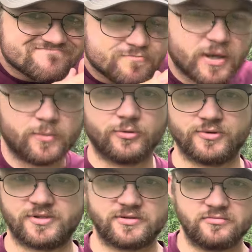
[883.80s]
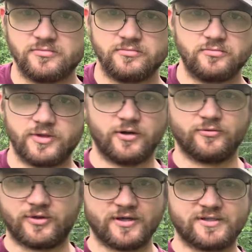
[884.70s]
people's
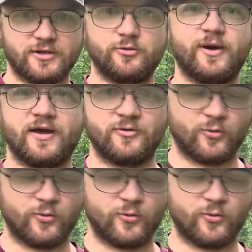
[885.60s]
things they do bad in the